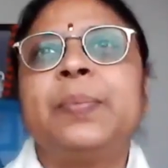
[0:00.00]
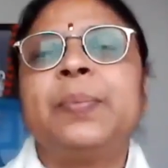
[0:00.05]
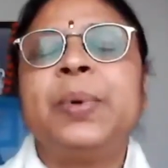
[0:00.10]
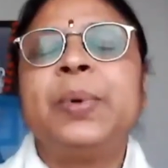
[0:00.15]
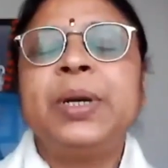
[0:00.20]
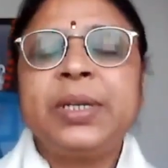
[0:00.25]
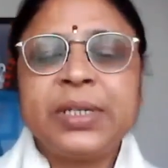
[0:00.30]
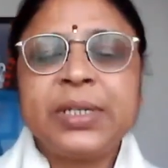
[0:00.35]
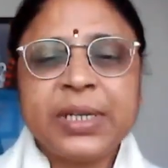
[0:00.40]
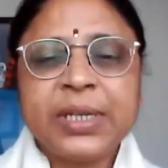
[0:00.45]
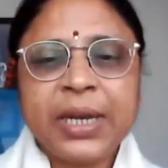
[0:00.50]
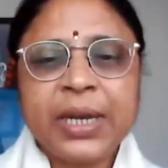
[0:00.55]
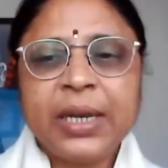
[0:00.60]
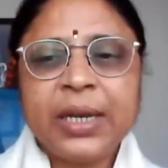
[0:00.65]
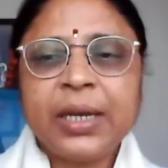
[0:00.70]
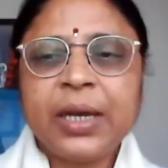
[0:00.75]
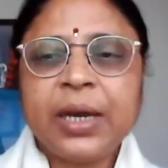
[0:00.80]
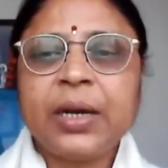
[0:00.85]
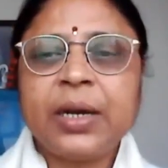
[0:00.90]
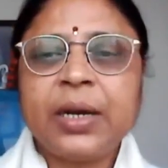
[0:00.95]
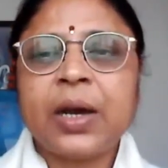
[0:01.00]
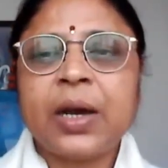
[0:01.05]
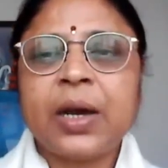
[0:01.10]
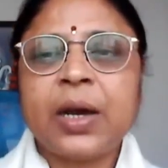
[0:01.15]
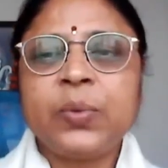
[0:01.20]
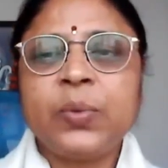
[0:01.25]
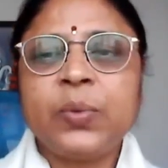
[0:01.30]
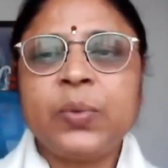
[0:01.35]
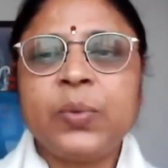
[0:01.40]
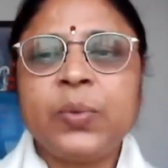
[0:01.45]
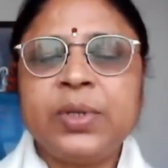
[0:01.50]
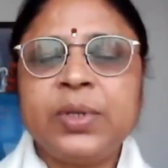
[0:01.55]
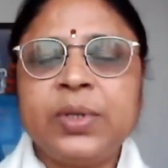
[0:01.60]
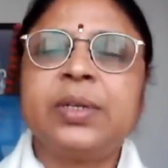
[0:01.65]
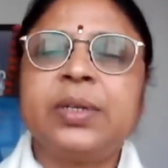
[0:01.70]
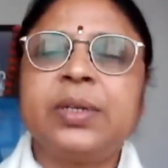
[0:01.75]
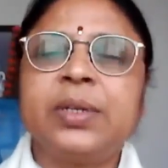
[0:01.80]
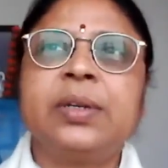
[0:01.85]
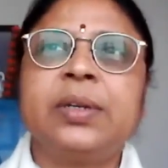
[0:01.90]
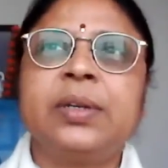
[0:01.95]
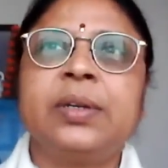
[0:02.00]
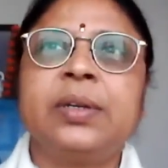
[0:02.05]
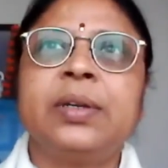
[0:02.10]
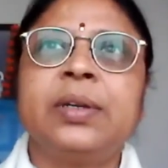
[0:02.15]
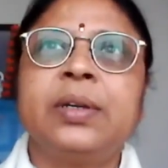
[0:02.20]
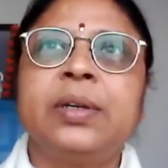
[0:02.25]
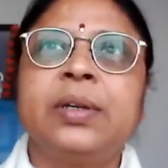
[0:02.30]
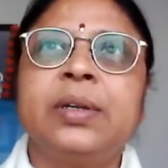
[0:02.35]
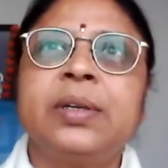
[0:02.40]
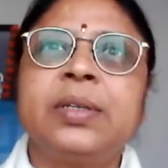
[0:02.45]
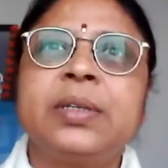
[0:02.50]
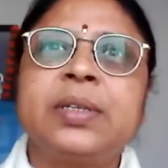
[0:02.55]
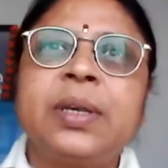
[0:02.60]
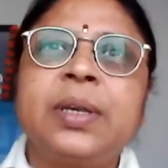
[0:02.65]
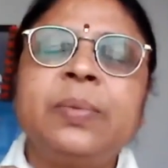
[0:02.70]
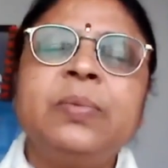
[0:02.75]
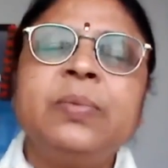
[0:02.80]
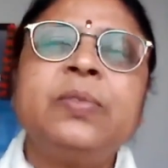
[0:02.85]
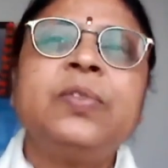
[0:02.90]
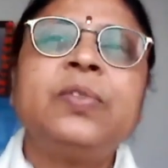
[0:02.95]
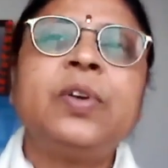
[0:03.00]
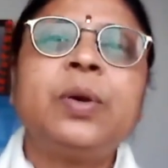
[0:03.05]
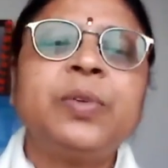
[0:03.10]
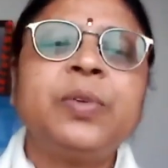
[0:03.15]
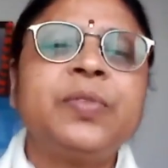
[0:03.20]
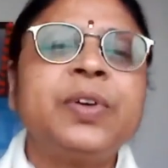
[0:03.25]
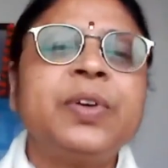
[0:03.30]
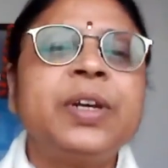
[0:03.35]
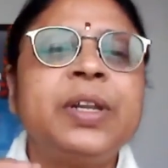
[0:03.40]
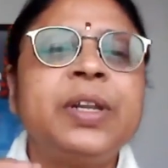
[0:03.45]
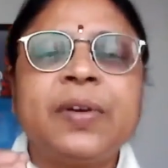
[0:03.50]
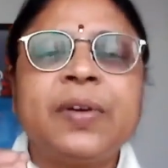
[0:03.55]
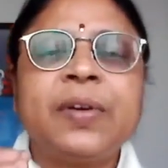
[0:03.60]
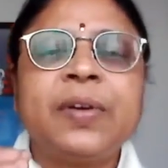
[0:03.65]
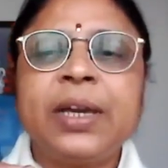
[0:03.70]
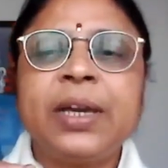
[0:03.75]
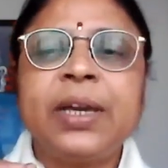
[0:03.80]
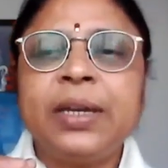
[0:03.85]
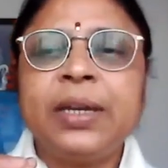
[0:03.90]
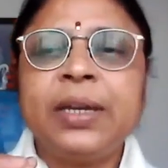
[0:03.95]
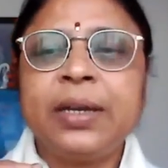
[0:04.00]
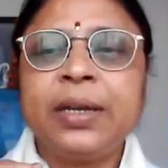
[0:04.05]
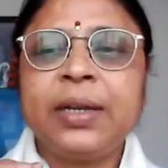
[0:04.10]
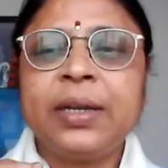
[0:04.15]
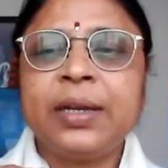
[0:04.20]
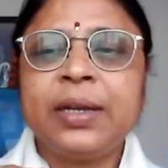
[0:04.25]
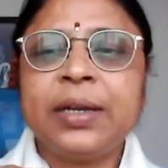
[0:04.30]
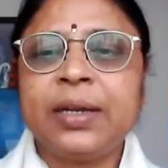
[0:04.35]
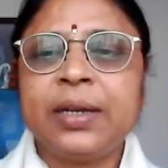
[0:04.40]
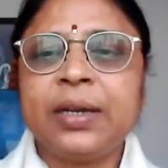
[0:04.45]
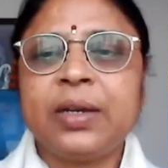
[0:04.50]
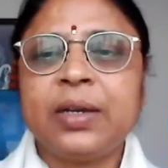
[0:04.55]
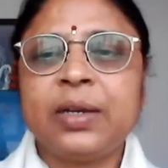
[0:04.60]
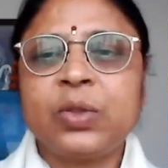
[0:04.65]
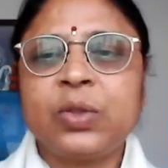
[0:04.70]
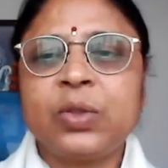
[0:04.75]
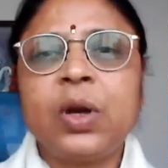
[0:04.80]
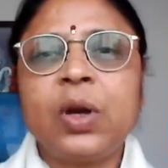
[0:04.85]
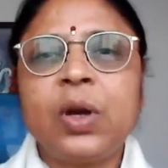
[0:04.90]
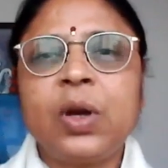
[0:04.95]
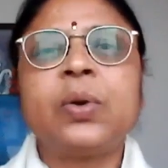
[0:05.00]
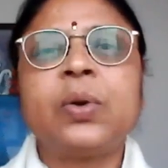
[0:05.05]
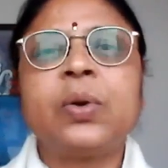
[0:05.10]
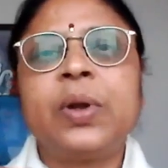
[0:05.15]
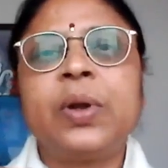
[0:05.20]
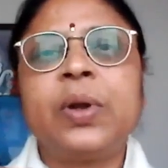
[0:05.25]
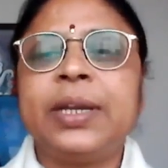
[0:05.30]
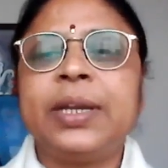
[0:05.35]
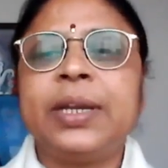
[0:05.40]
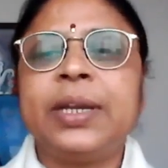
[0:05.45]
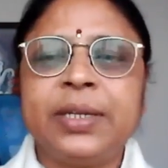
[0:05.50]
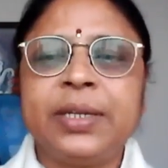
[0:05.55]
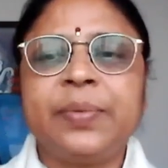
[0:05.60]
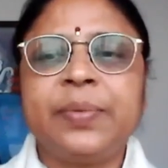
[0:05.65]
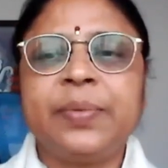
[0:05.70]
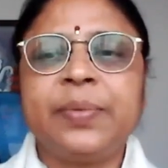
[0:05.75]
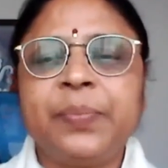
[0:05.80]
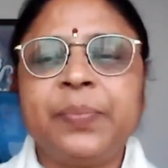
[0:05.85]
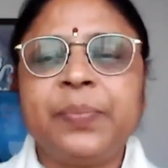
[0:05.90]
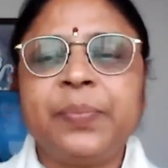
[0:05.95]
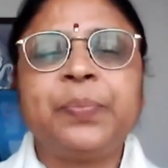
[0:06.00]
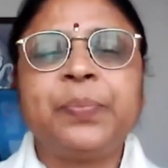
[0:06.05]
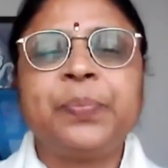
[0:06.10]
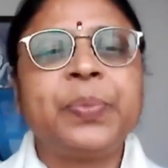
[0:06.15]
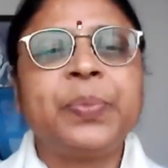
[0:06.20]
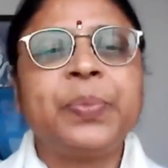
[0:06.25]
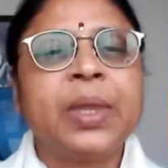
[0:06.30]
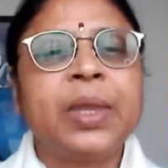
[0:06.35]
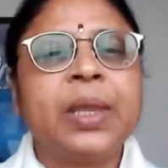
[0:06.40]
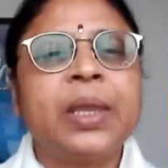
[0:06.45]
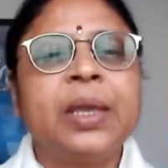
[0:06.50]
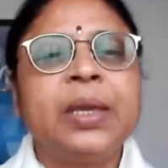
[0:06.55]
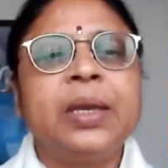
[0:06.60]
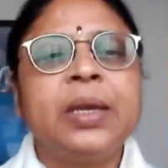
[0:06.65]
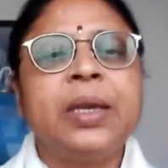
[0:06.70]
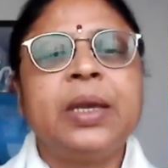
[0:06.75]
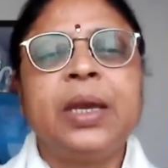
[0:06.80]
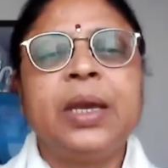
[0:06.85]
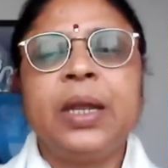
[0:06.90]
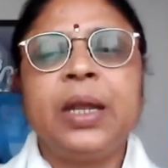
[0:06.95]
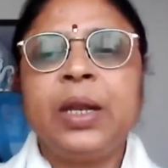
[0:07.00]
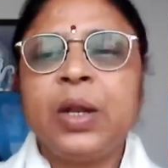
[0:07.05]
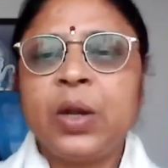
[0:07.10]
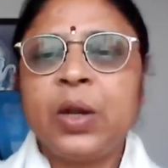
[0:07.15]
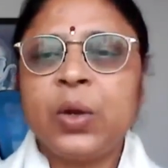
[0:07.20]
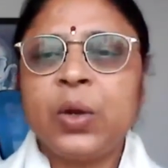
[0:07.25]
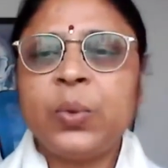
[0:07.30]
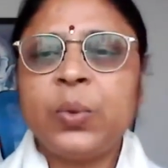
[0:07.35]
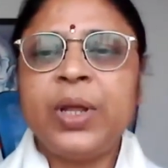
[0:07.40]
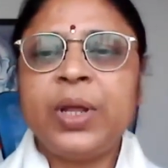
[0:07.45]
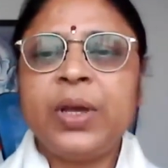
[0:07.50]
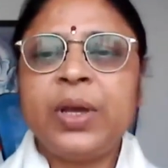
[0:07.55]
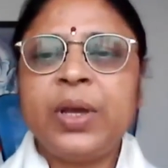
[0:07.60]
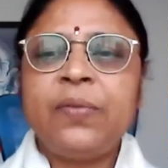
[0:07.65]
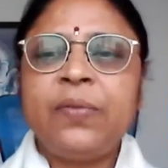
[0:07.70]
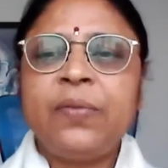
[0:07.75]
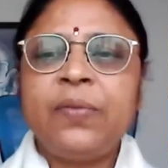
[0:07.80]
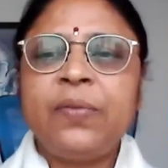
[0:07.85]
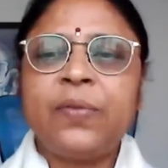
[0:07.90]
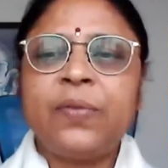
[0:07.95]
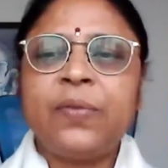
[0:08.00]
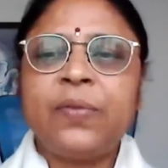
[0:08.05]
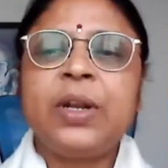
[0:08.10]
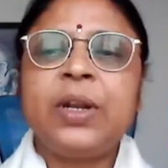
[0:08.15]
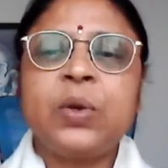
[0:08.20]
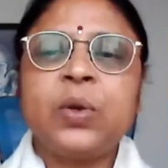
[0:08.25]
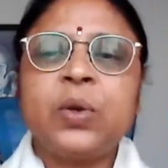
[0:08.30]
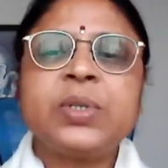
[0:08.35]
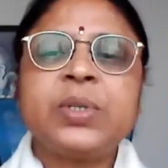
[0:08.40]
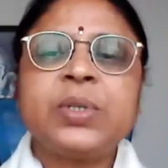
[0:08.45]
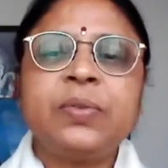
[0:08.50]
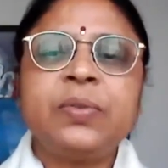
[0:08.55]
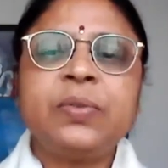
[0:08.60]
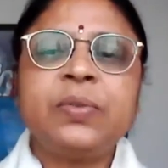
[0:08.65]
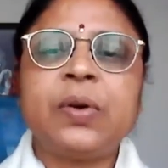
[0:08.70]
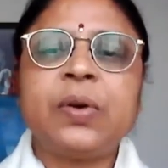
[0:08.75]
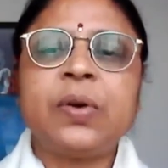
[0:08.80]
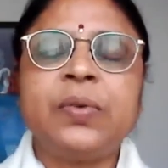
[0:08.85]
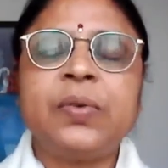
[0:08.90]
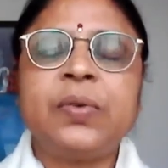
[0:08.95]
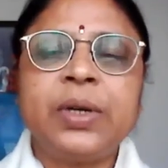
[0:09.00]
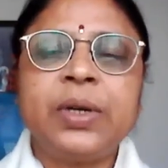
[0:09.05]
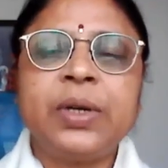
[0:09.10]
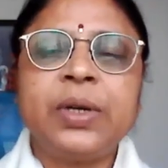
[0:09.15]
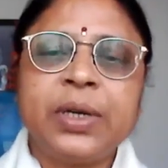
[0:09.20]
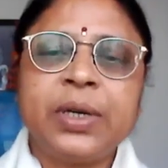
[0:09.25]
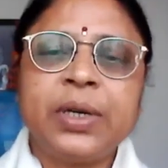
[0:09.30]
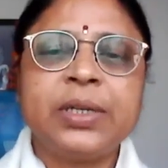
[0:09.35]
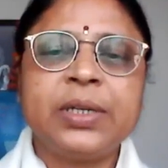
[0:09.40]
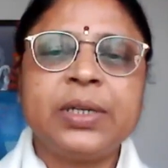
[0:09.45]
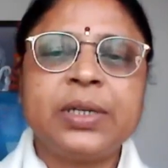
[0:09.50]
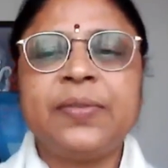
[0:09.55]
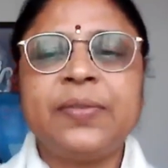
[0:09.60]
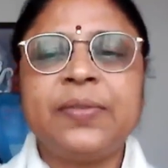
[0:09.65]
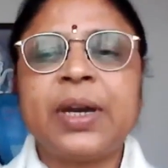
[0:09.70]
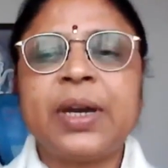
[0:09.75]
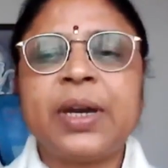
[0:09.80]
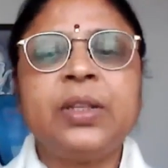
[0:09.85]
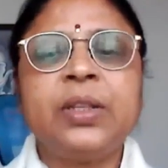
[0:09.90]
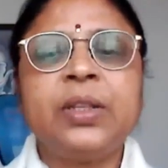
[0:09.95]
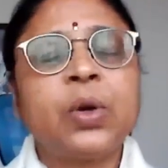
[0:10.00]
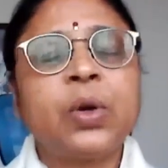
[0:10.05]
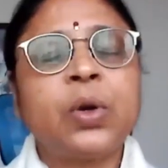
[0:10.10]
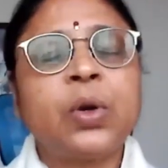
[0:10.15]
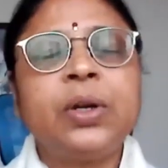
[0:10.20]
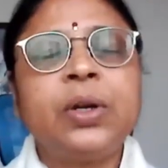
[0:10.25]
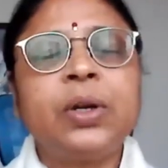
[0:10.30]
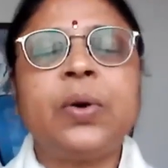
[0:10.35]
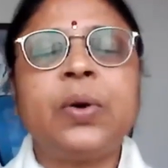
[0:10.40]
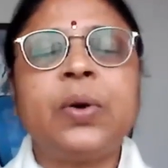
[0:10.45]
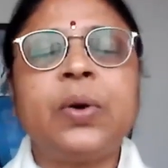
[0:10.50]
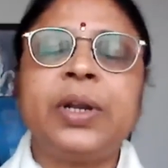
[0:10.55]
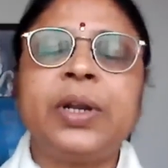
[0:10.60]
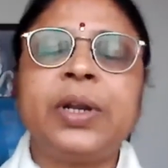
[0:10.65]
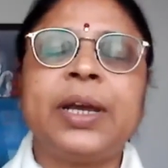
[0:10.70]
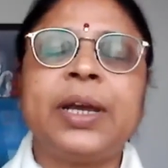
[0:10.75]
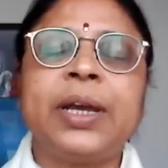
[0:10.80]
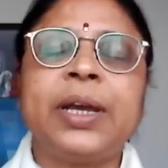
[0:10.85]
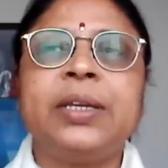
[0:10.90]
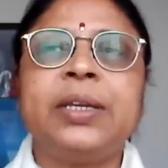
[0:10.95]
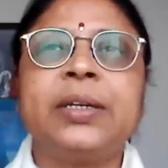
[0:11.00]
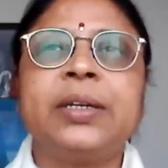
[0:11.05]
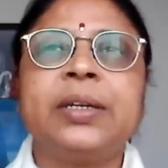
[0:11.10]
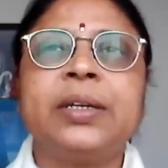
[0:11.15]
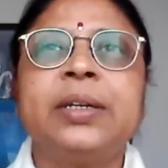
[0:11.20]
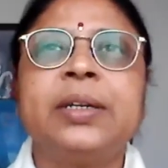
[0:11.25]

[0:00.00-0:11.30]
pertain around some form of a divine thought or idea, inclusive, inclusive of a divine thought or an idea.